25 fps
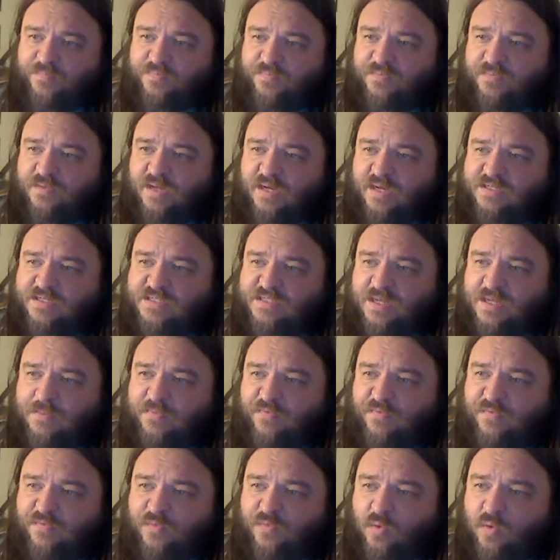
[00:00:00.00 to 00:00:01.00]
I said
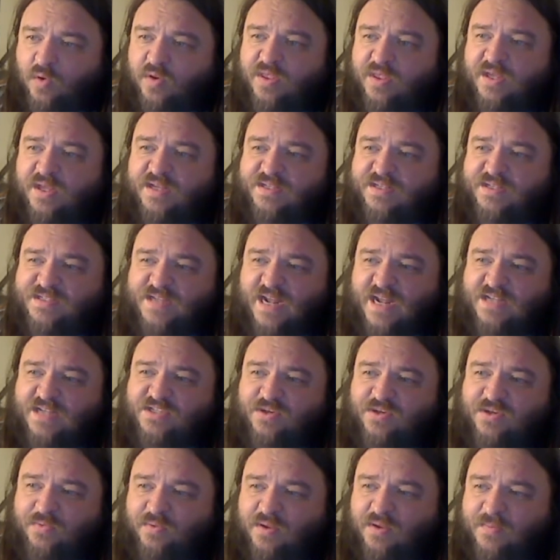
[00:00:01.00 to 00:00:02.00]
before that stats
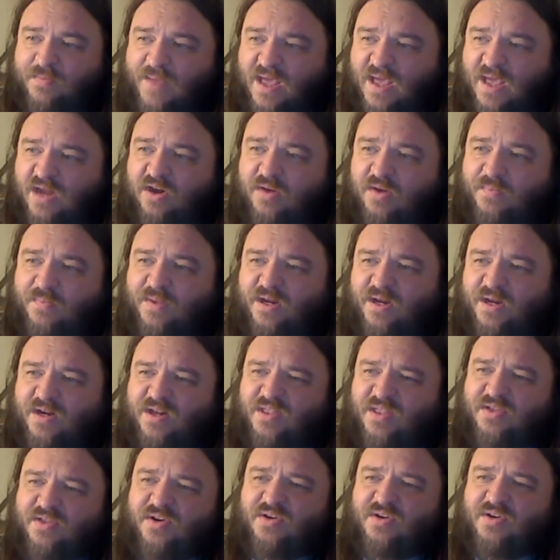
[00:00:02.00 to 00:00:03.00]
don't really matter, but
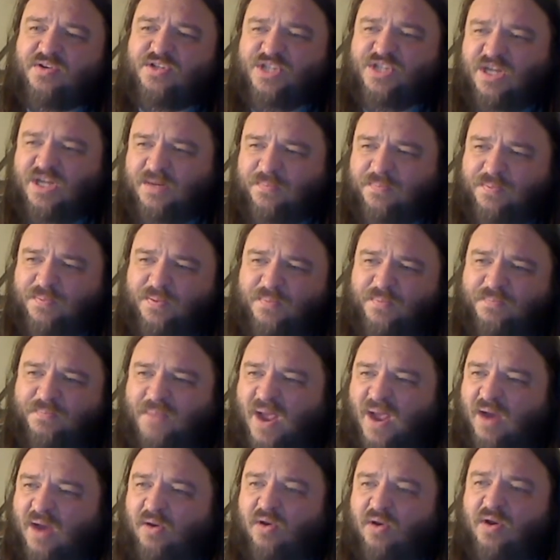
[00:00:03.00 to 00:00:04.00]
another cheap
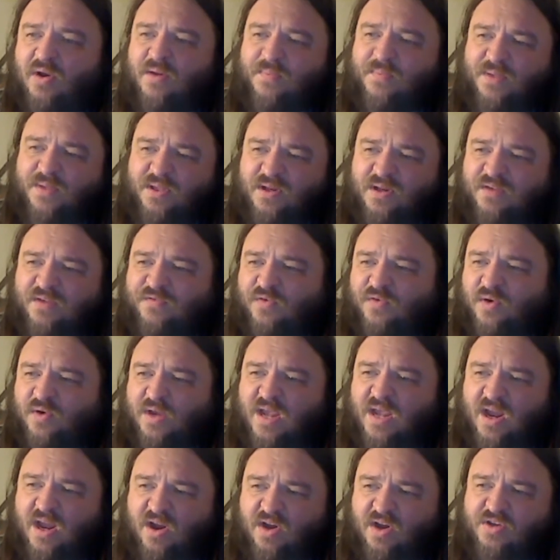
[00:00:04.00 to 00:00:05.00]
power and ability 4
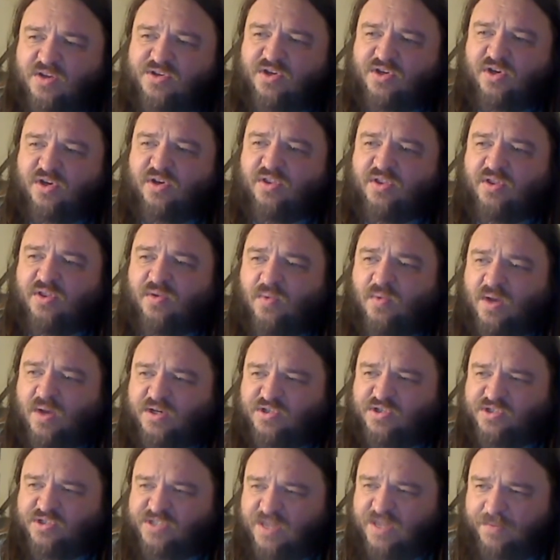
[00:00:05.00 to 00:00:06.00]
character that Watch
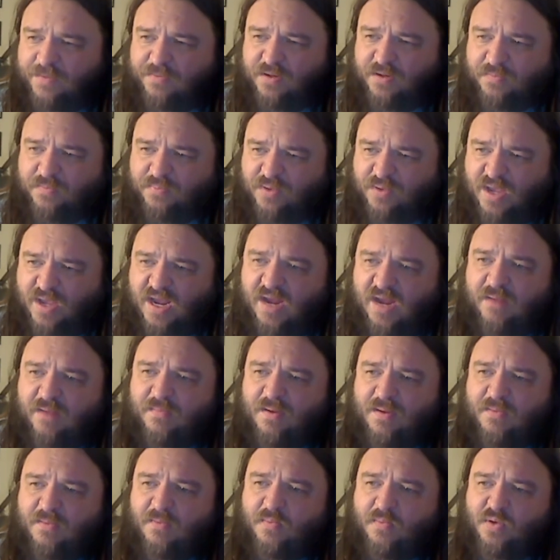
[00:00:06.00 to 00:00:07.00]
Your Step could play,
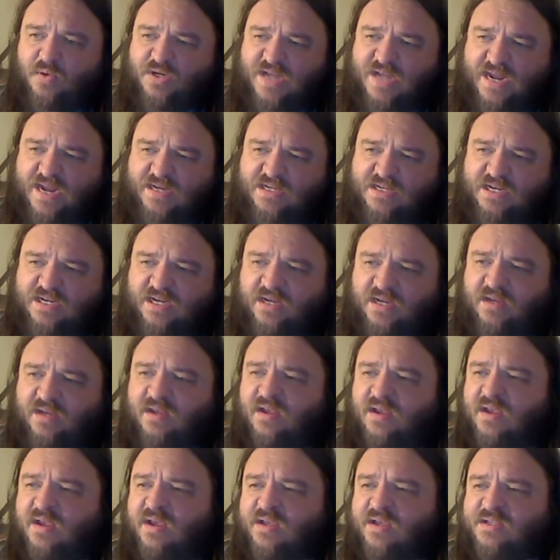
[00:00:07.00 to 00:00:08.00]
maybe protecting
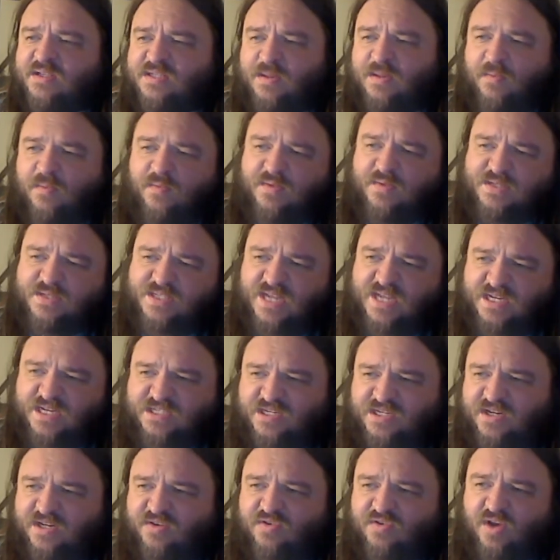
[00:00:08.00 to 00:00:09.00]
some of its
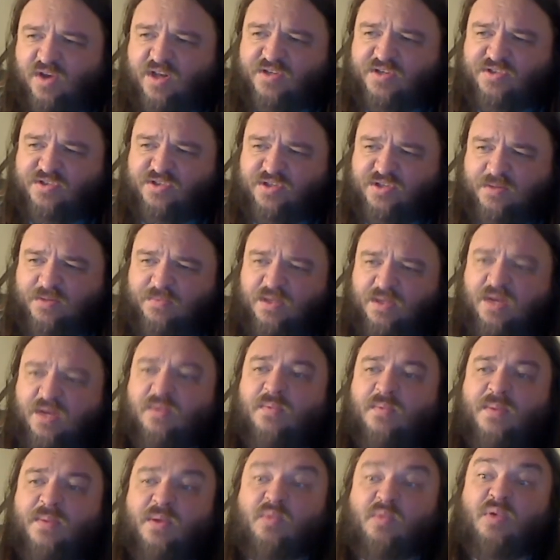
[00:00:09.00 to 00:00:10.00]
destiny draws or something, would
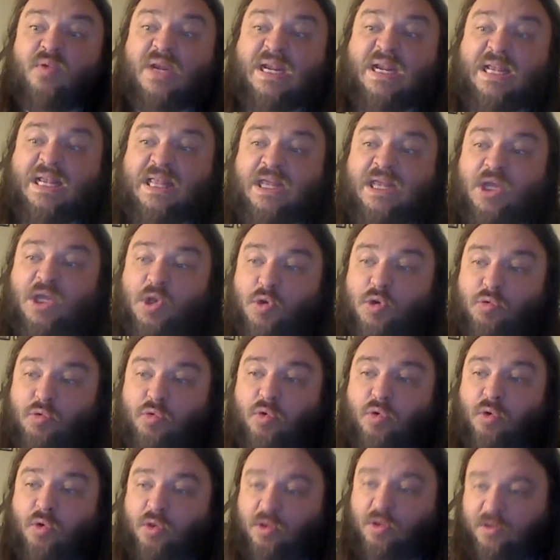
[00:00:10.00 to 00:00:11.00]
be really
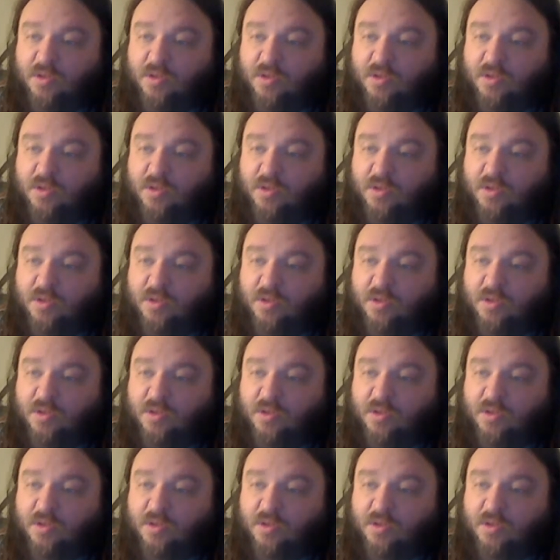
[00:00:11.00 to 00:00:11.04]
cool.